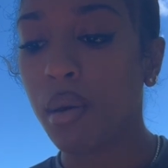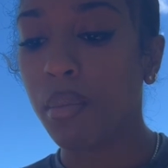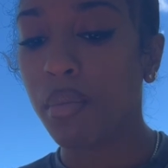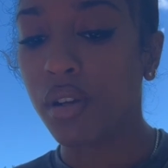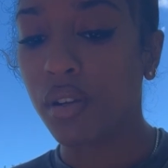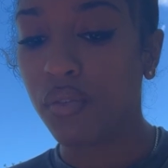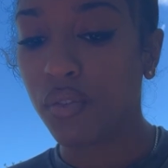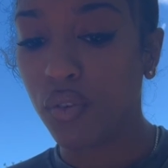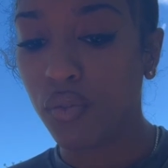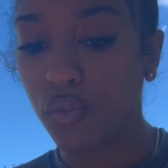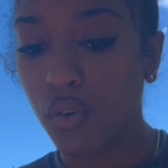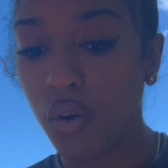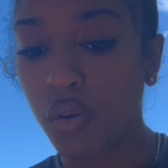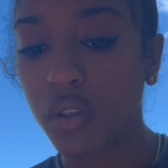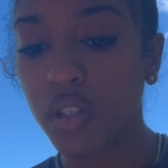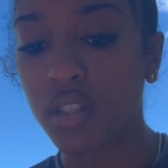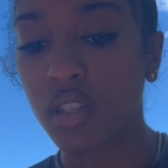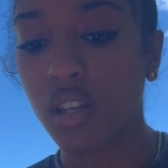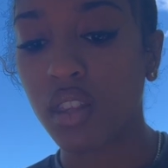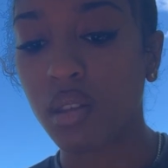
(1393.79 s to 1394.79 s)
But if you
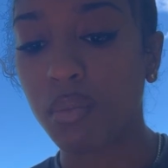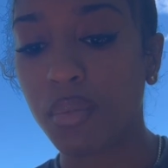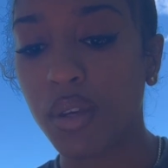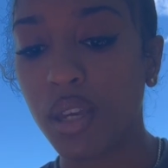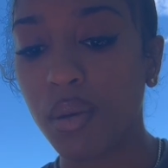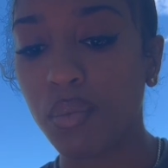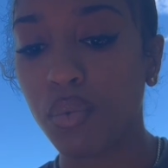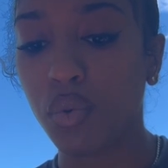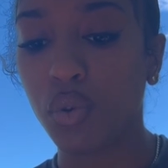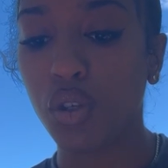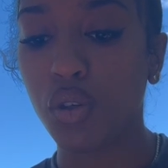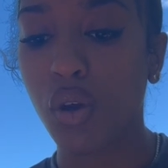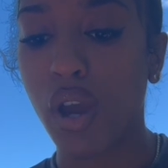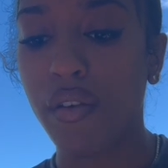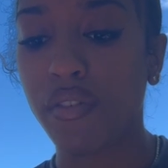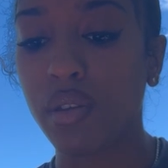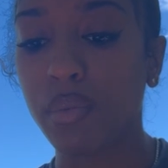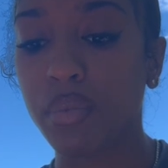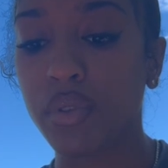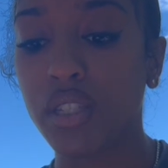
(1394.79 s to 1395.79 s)
focus on the people, you
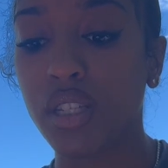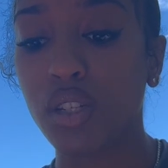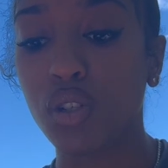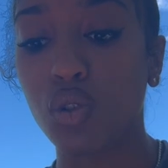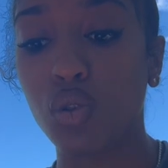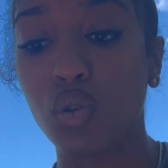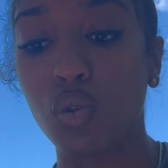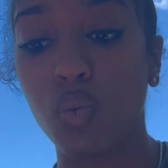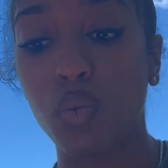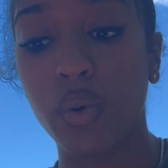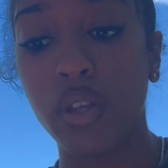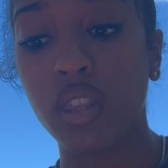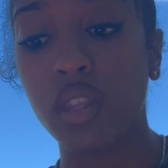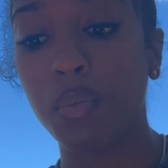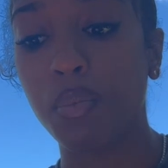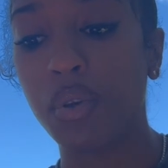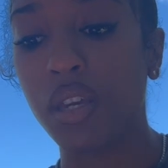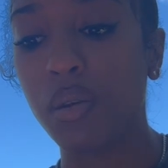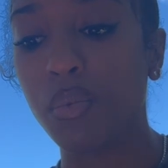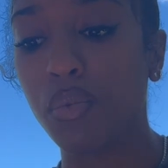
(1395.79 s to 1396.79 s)
have the potential to win the
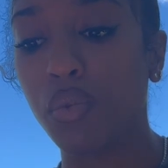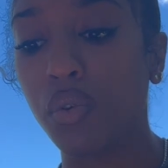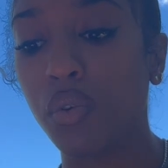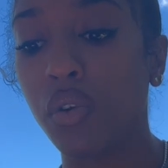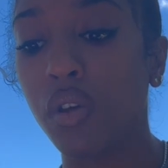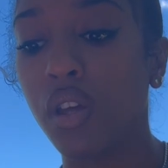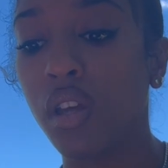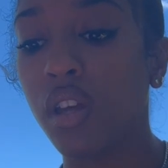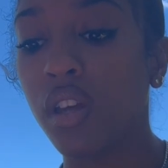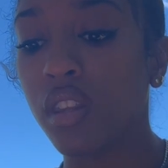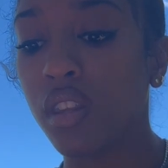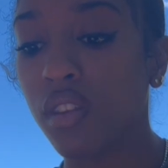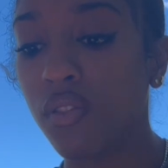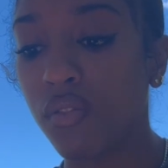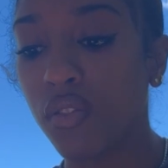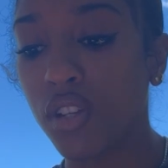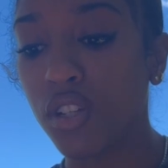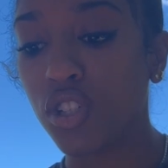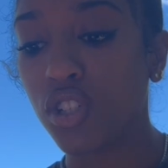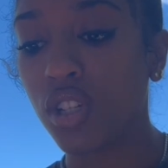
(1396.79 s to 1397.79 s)
people, the
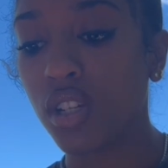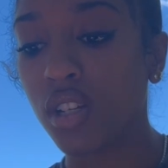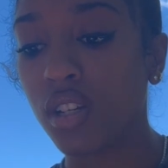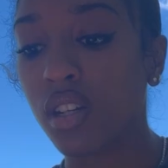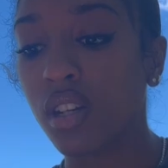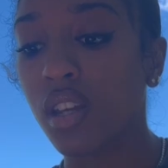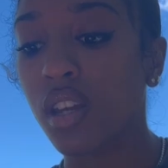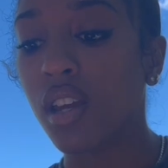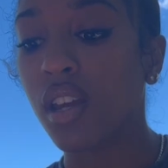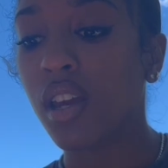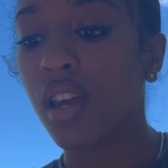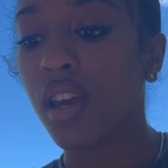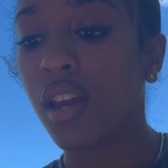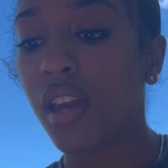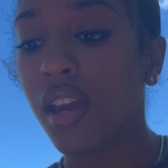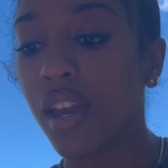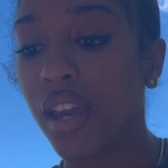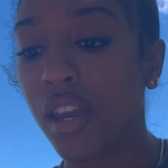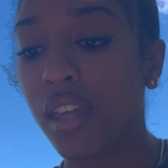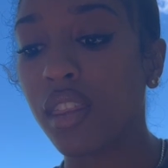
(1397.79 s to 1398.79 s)
vision,
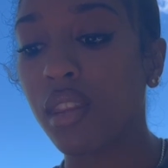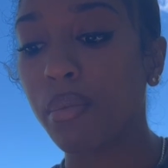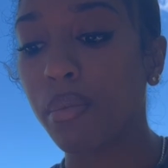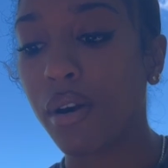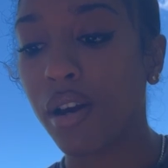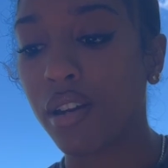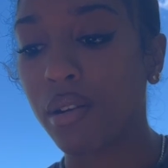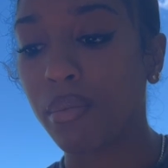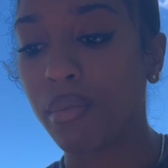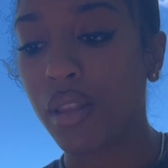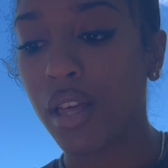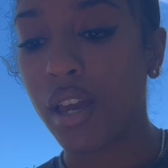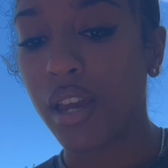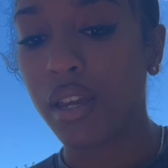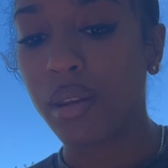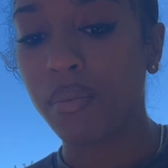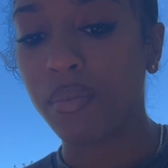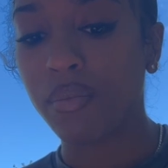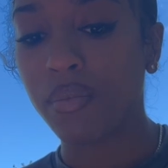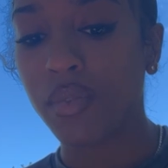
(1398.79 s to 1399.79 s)
and the bottom line.